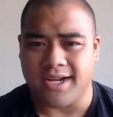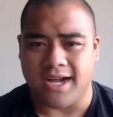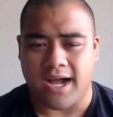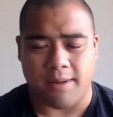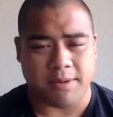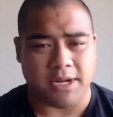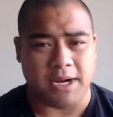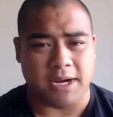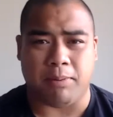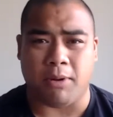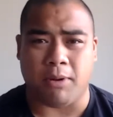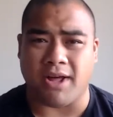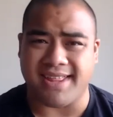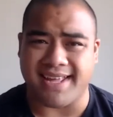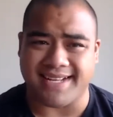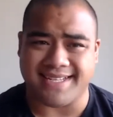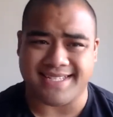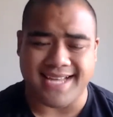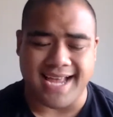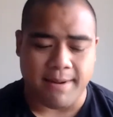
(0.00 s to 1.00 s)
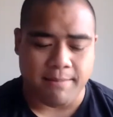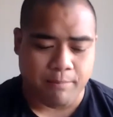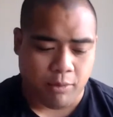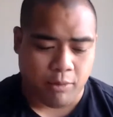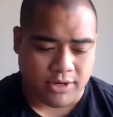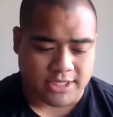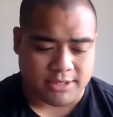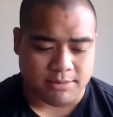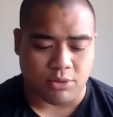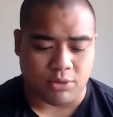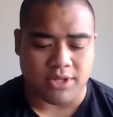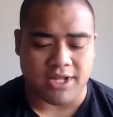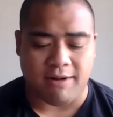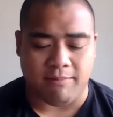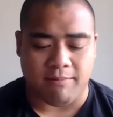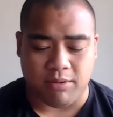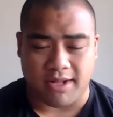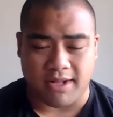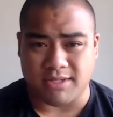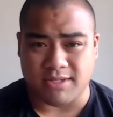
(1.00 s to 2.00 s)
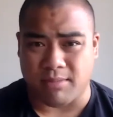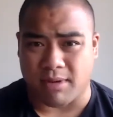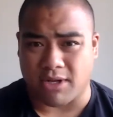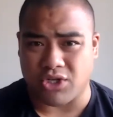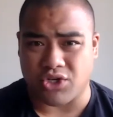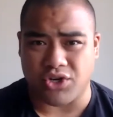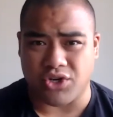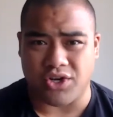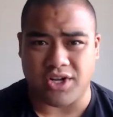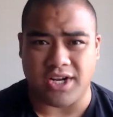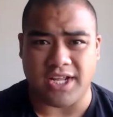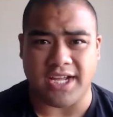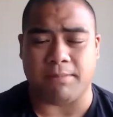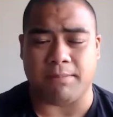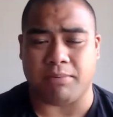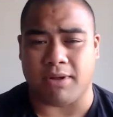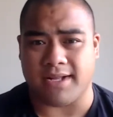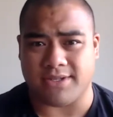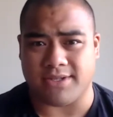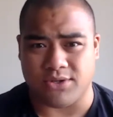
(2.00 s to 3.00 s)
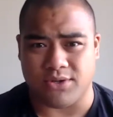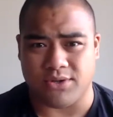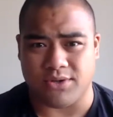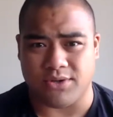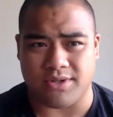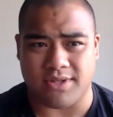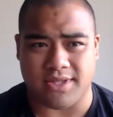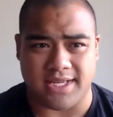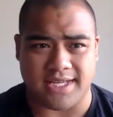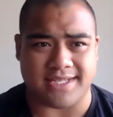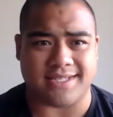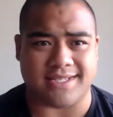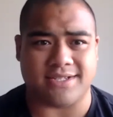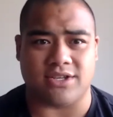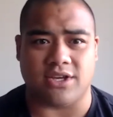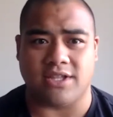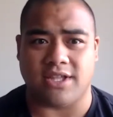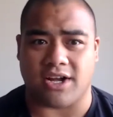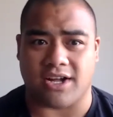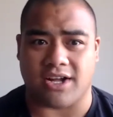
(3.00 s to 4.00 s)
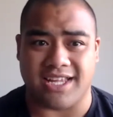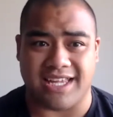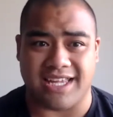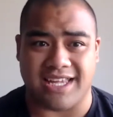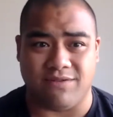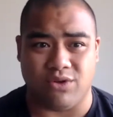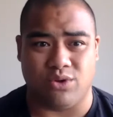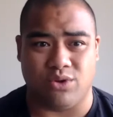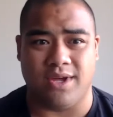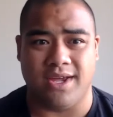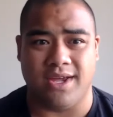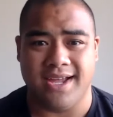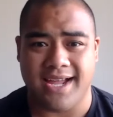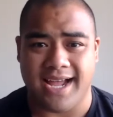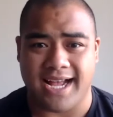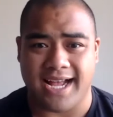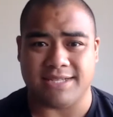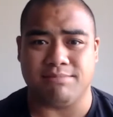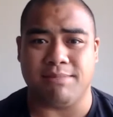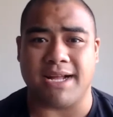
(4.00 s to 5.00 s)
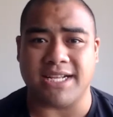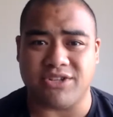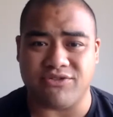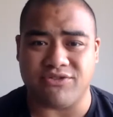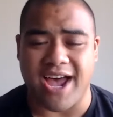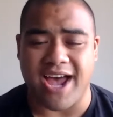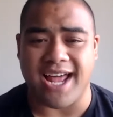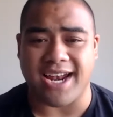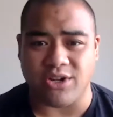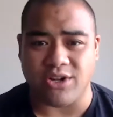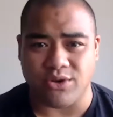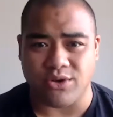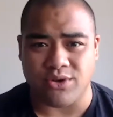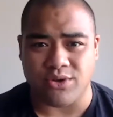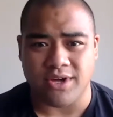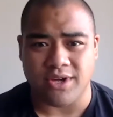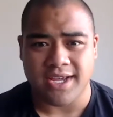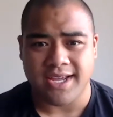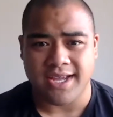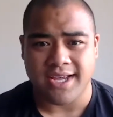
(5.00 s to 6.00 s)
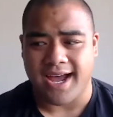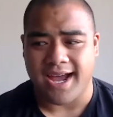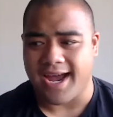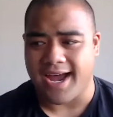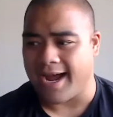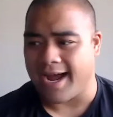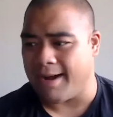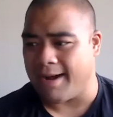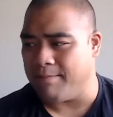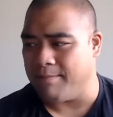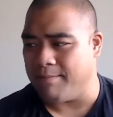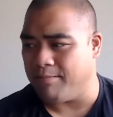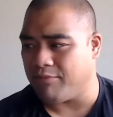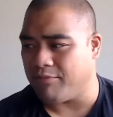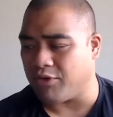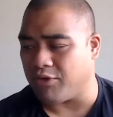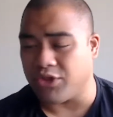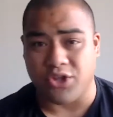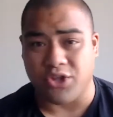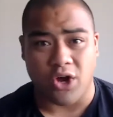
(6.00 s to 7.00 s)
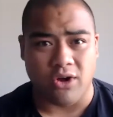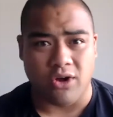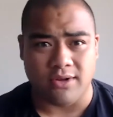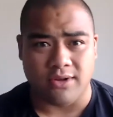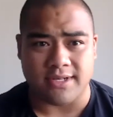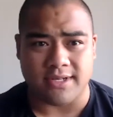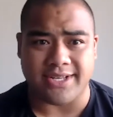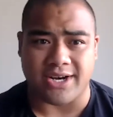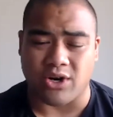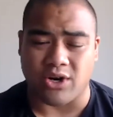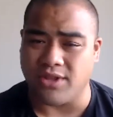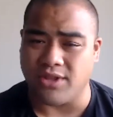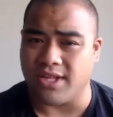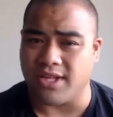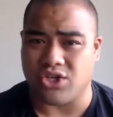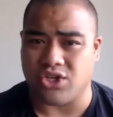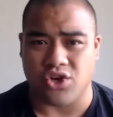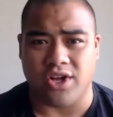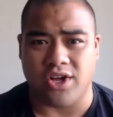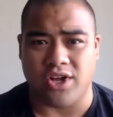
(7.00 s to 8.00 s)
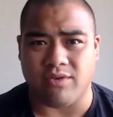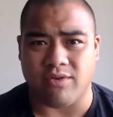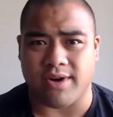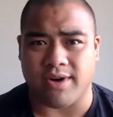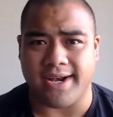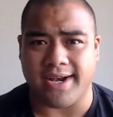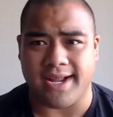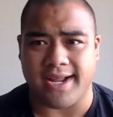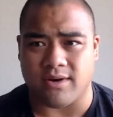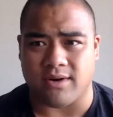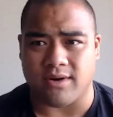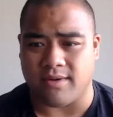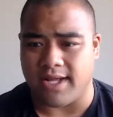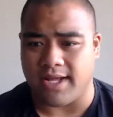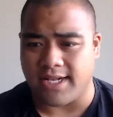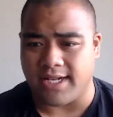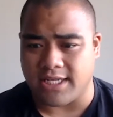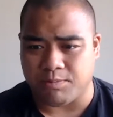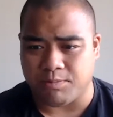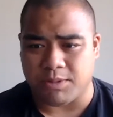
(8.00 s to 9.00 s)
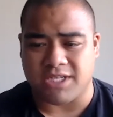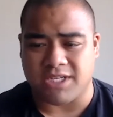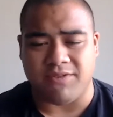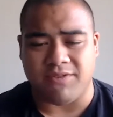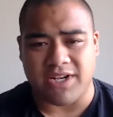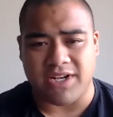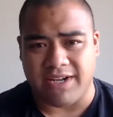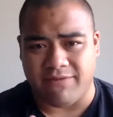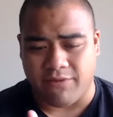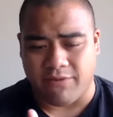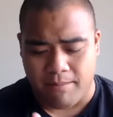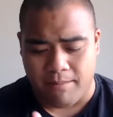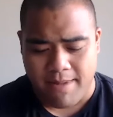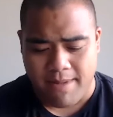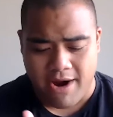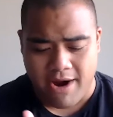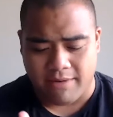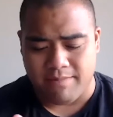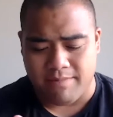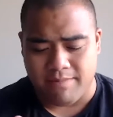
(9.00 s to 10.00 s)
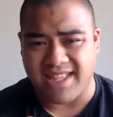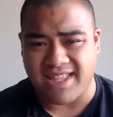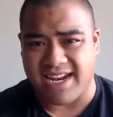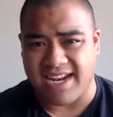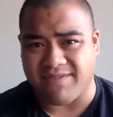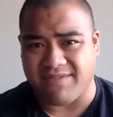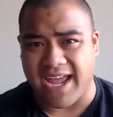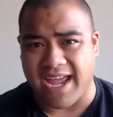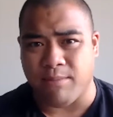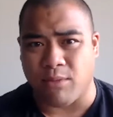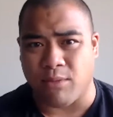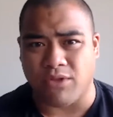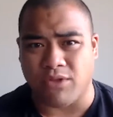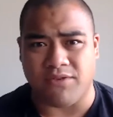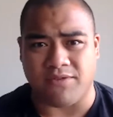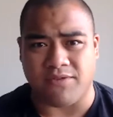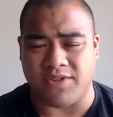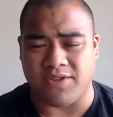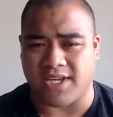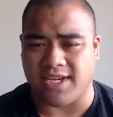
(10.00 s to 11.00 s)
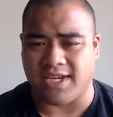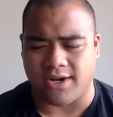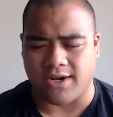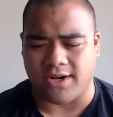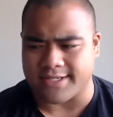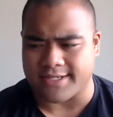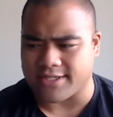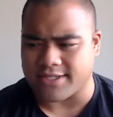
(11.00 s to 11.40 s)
I'm going to apply the exact principle that I apply to my journey and apply to this so that I can give you as much value for those that are on the journey right now, and specifically for married men that have gained more than 50 kilos.